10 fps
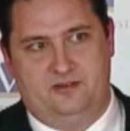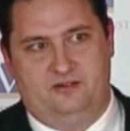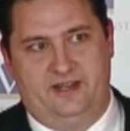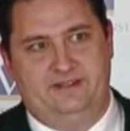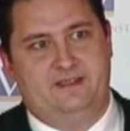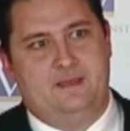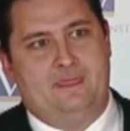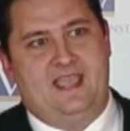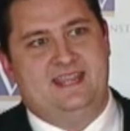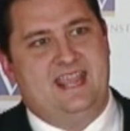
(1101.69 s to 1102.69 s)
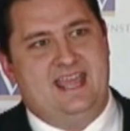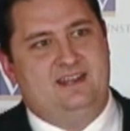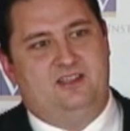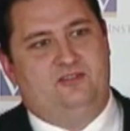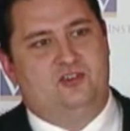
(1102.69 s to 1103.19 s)
Right? And yet,
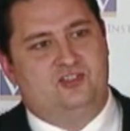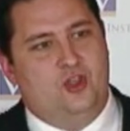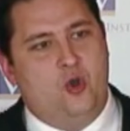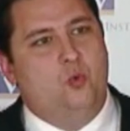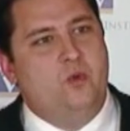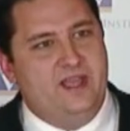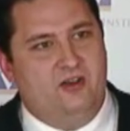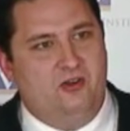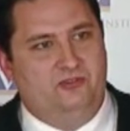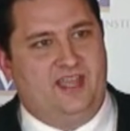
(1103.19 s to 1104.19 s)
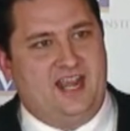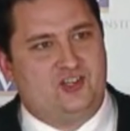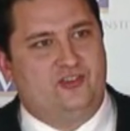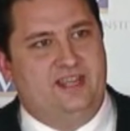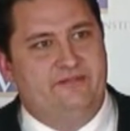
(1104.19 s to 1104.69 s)
there's no will to
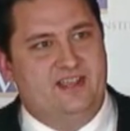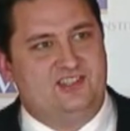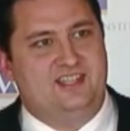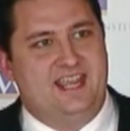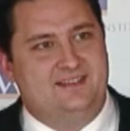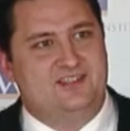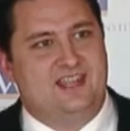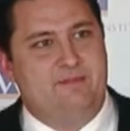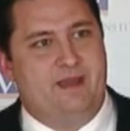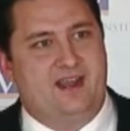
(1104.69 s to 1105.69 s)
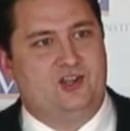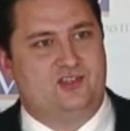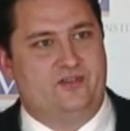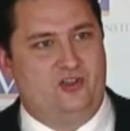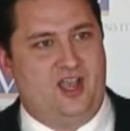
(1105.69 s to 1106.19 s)
actually investigate the state backers
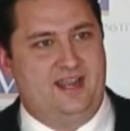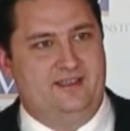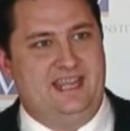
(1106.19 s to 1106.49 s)
of Al-Qaeda.